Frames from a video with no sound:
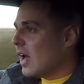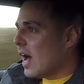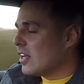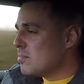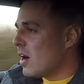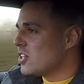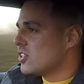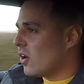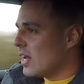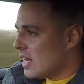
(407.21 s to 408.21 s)
And as much as
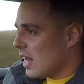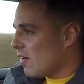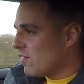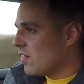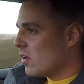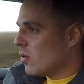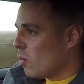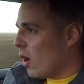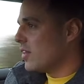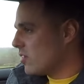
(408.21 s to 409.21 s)
I love
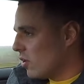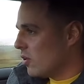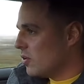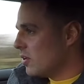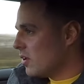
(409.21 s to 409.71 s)
what I do,